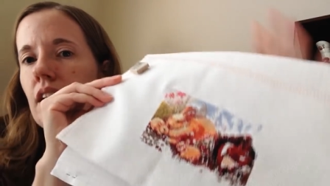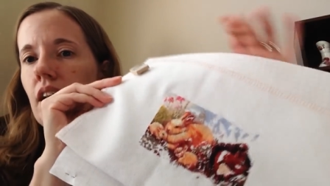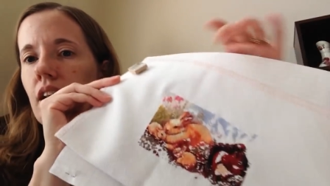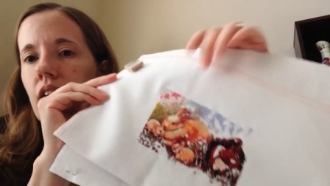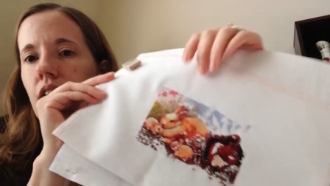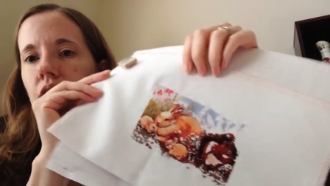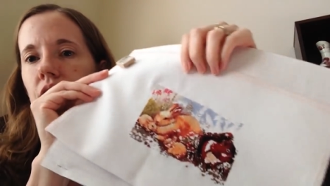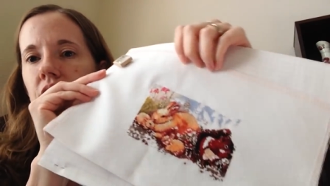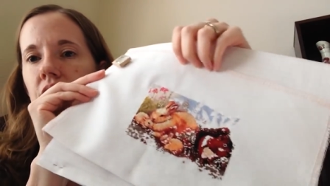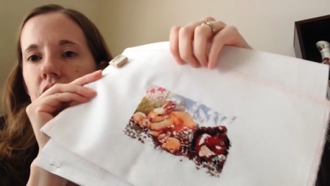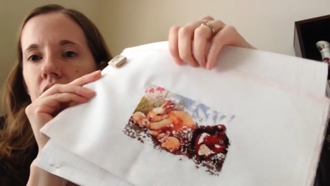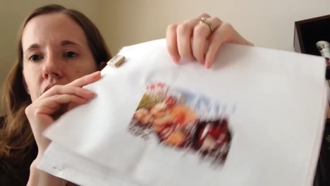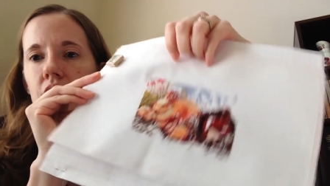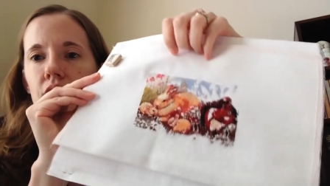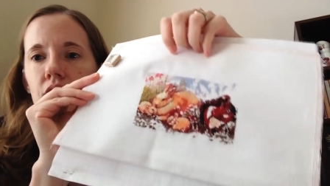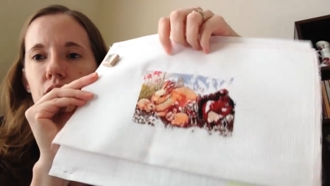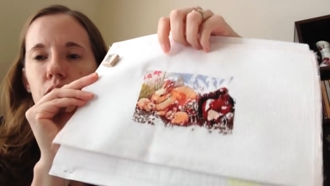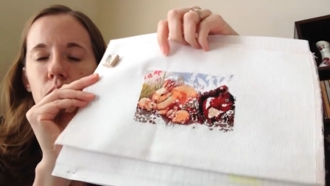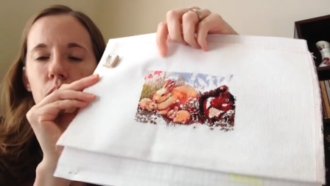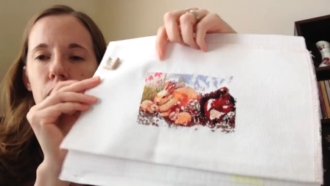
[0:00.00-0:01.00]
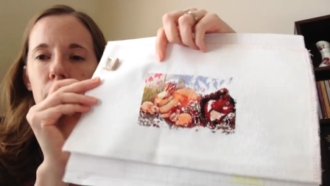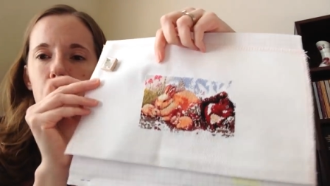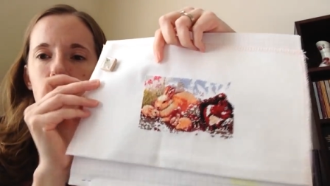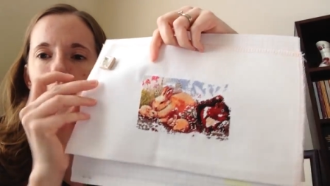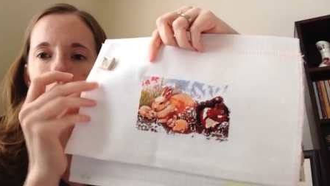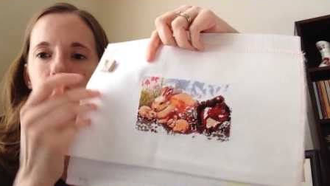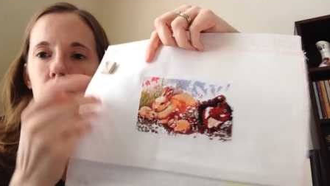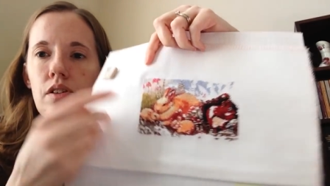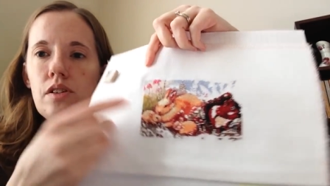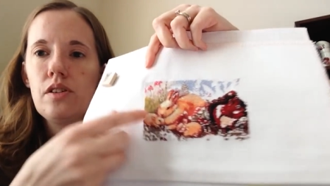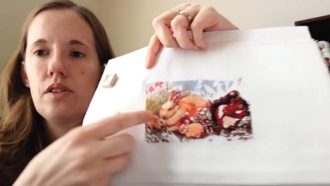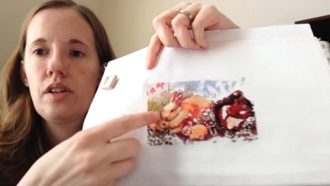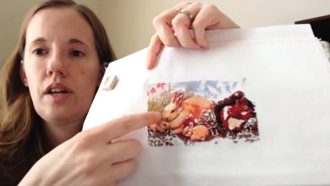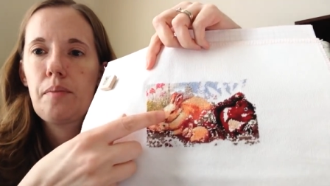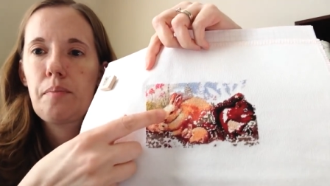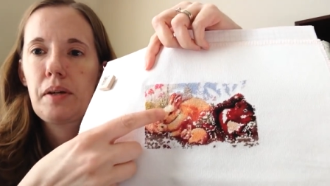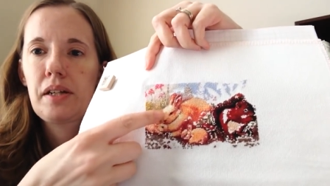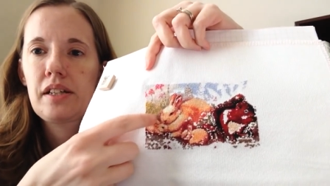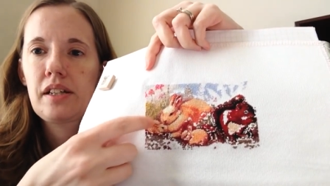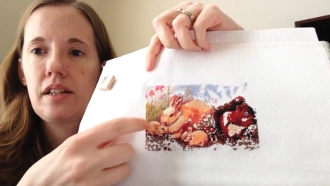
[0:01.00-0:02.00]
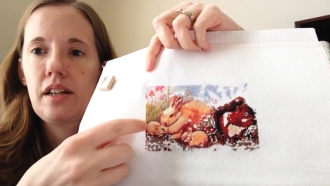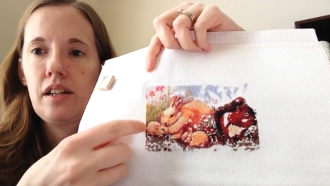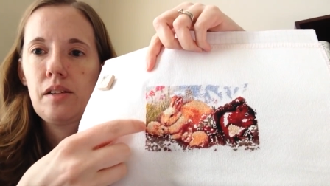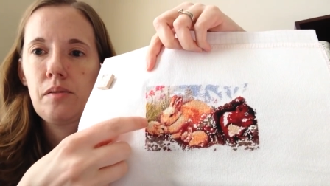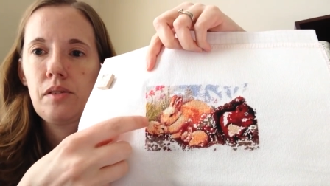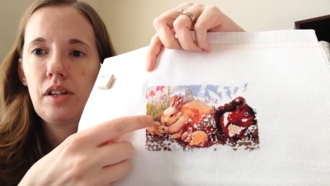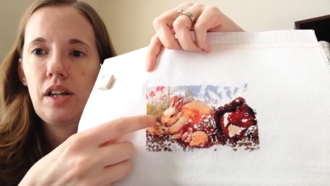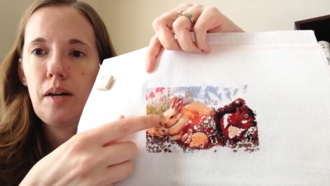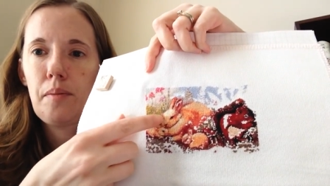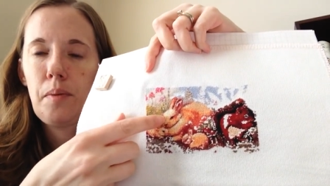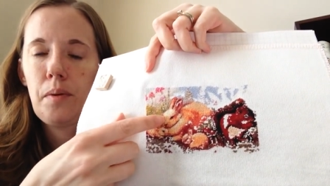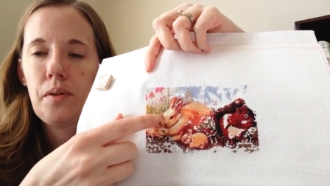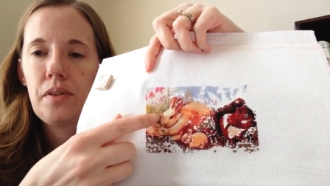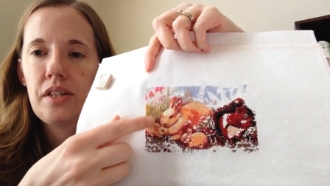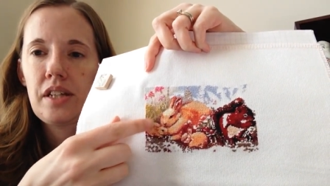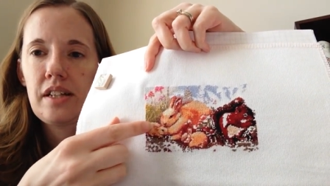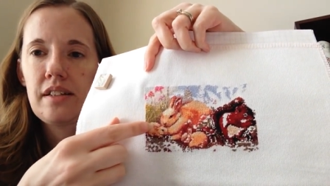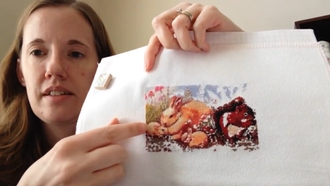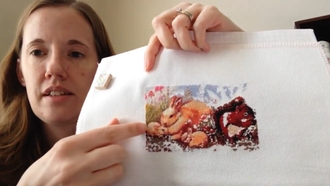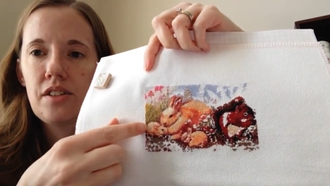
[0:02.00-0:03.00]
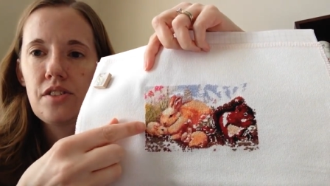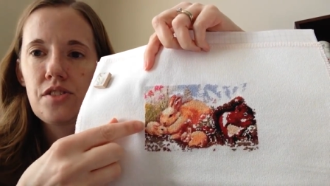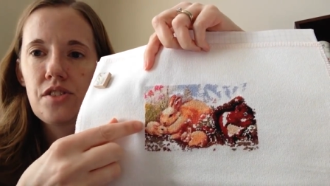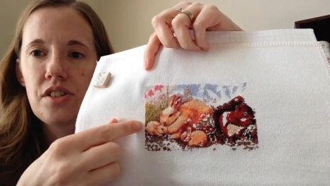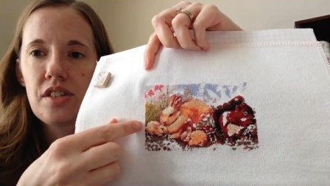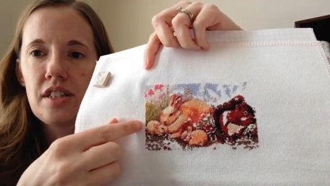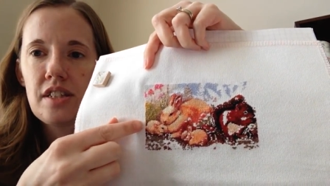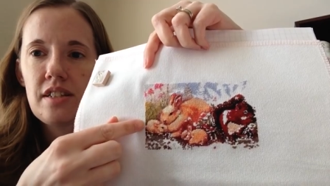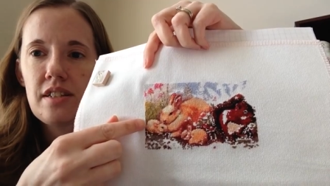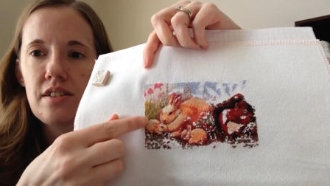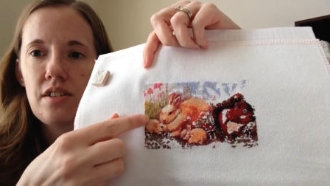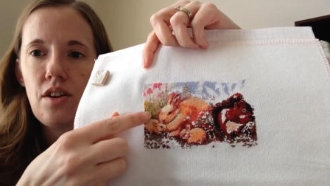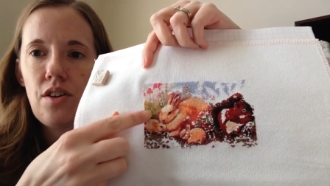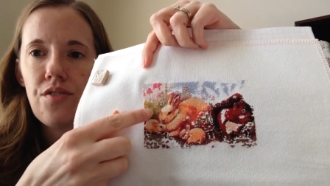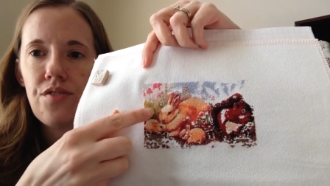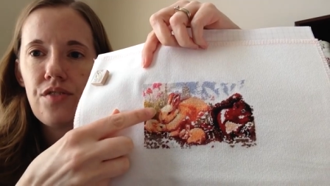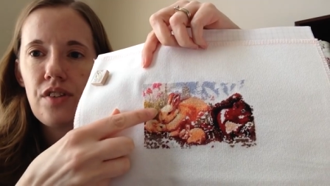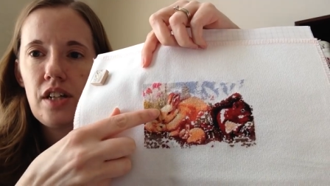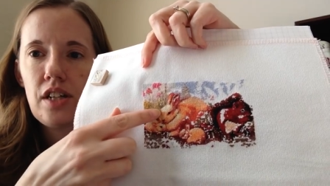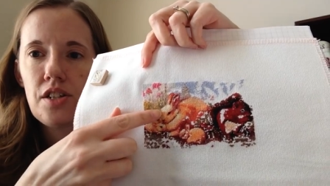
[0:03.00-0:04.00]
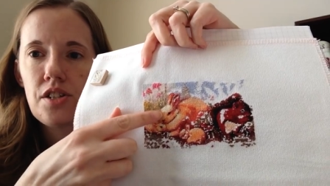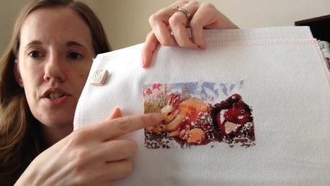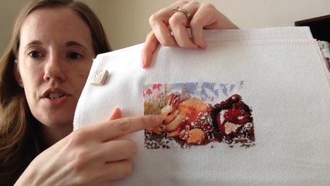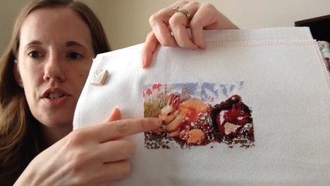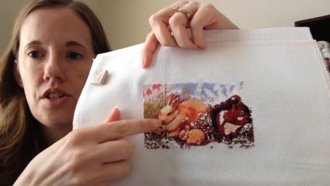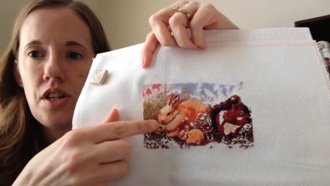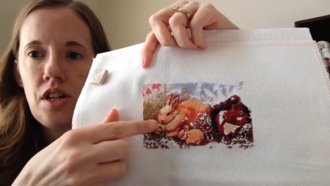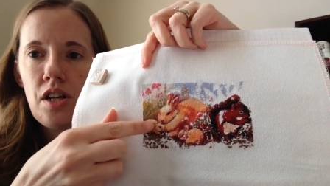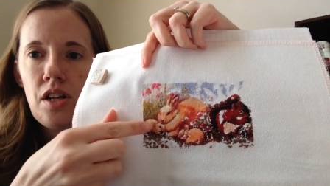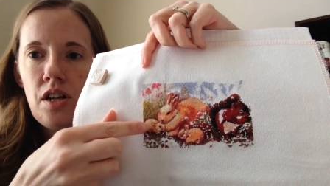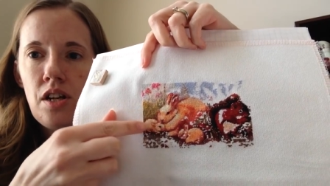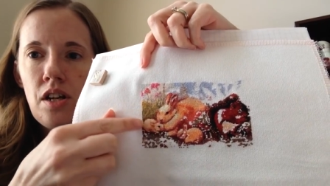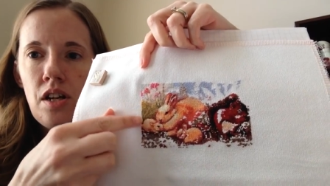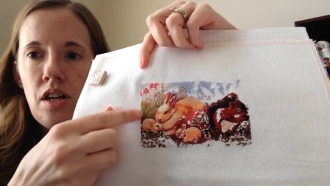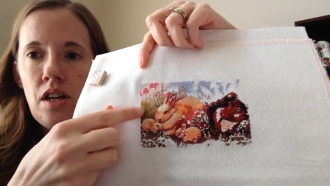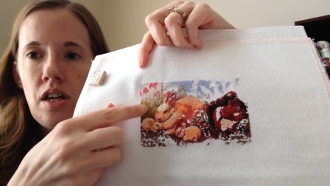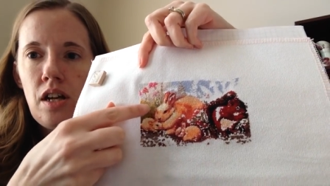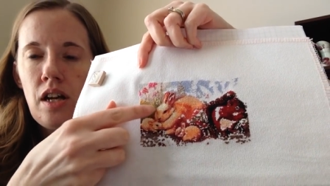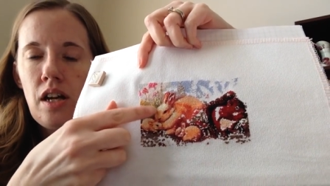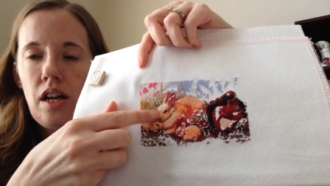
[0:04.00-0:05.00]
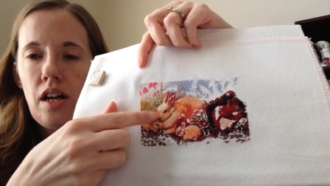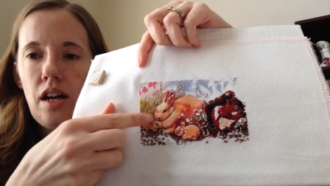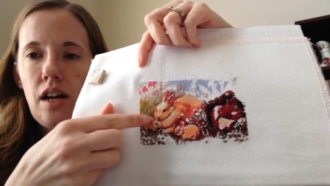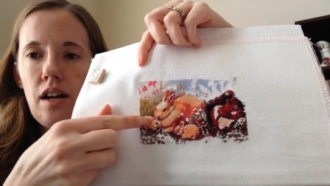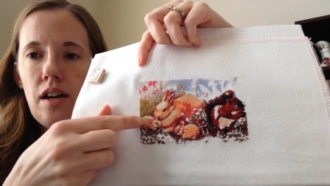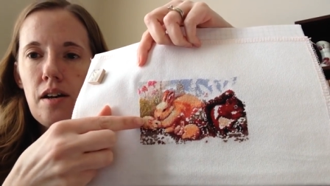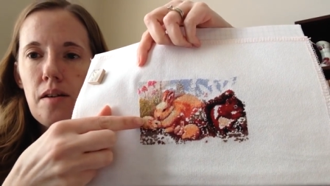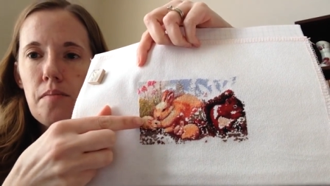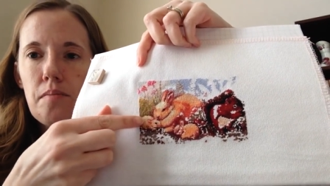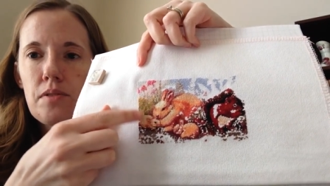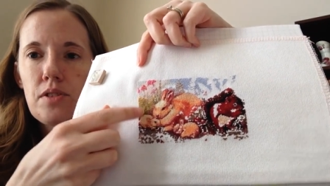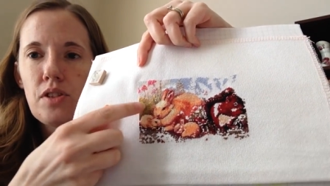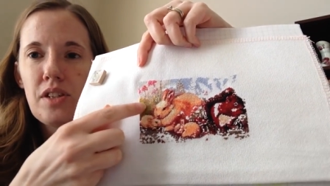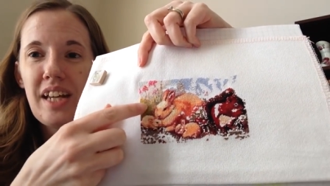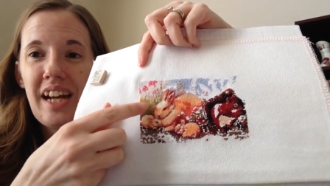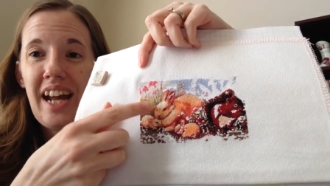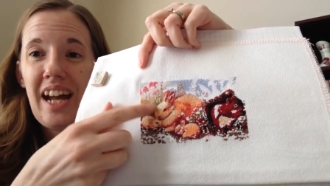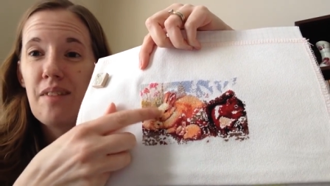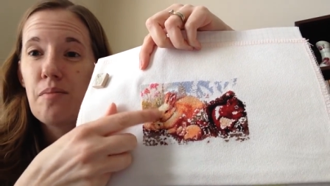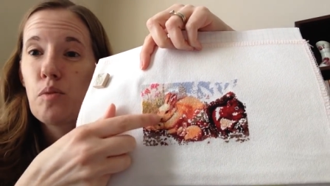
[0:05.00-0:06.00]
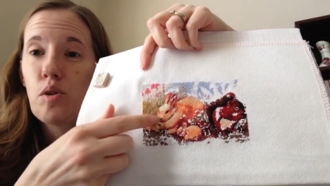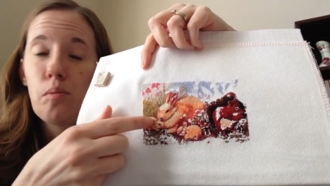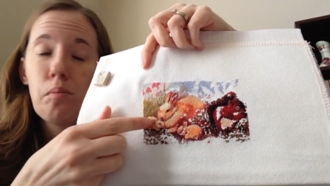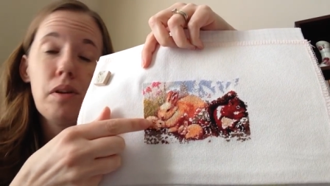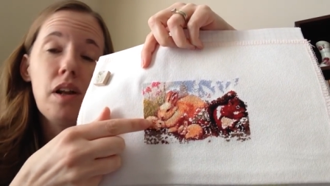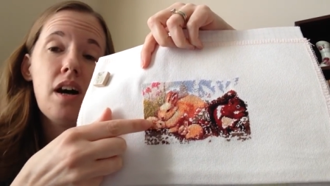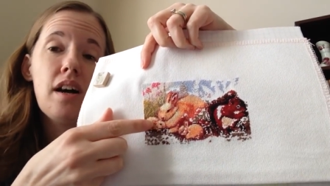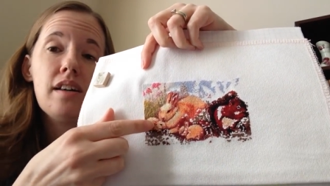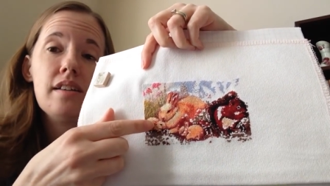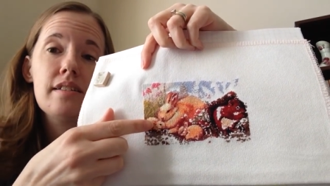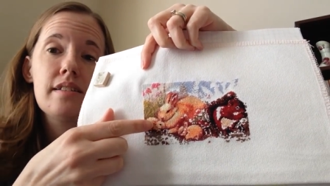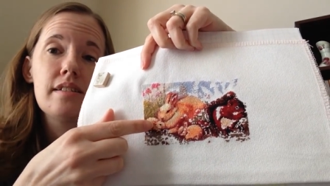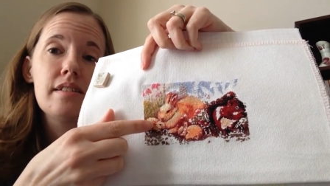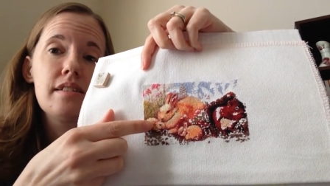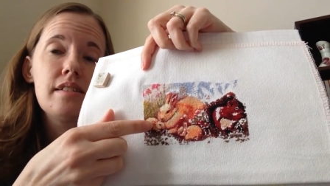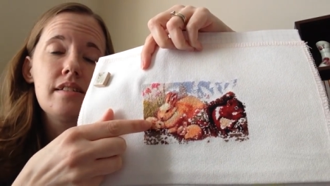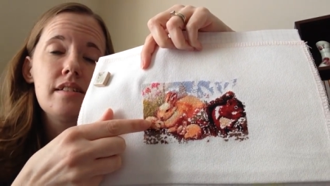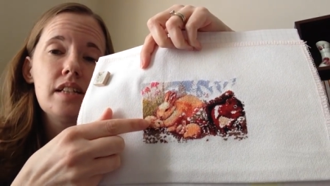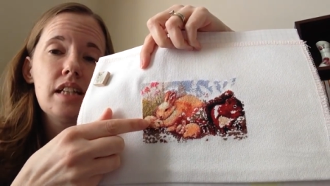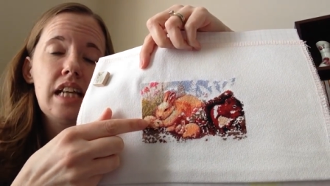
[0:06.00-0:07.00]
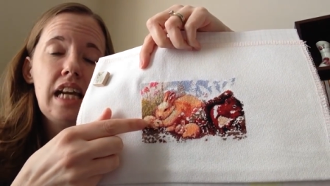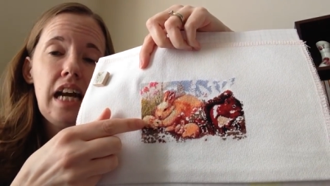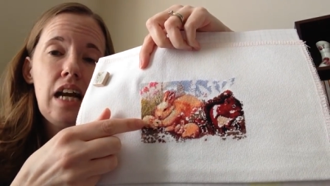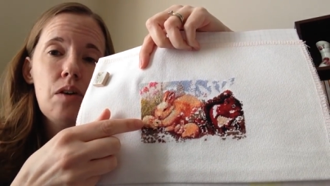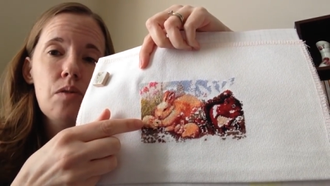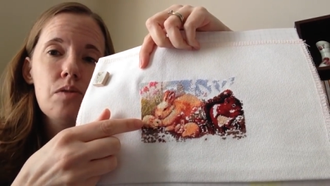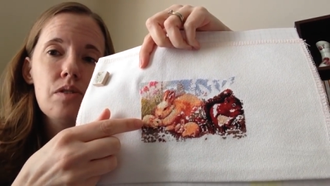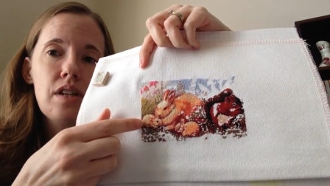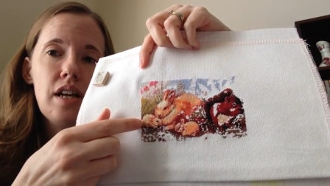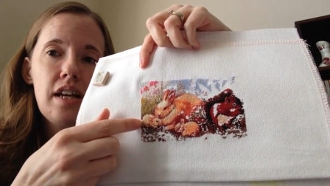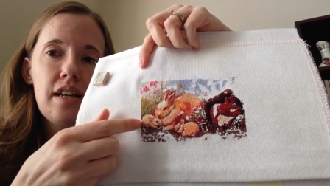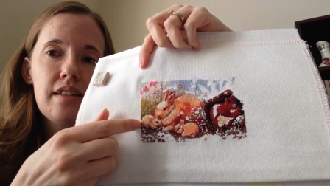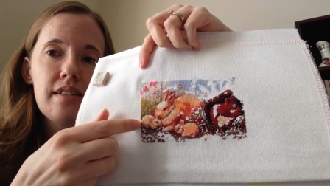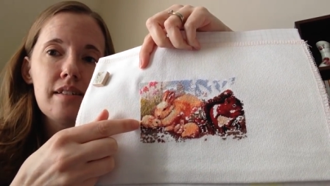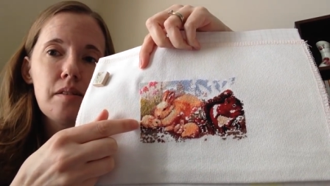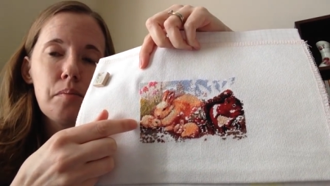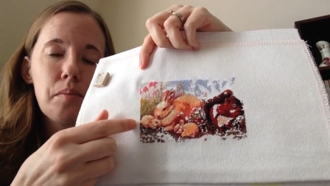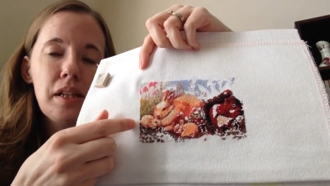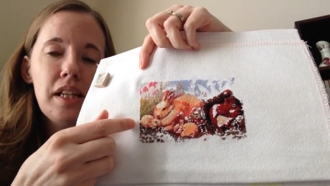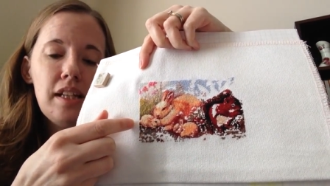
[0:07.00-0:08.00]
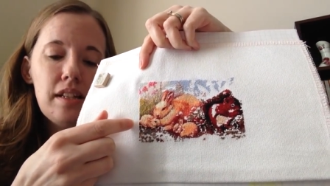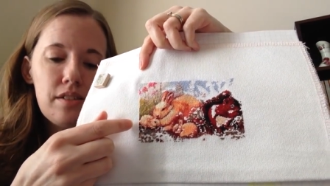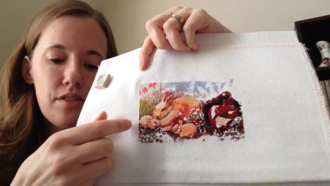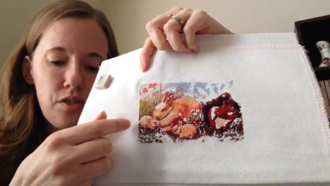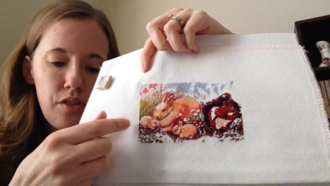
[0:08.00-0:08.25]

colors in this corner. I picked a couple of things here, so this is all finished um, so that I have more blocks to count as complete.